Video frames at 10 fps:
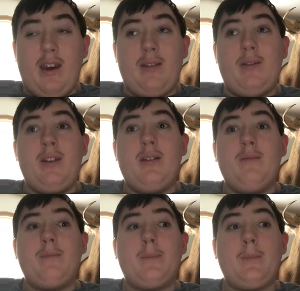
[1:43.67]
and
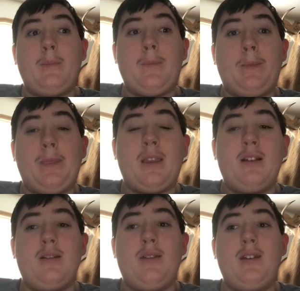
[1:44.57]

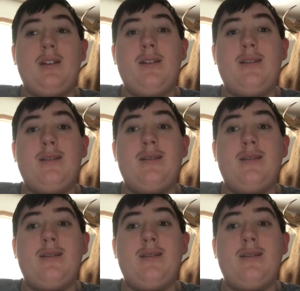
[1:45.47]
then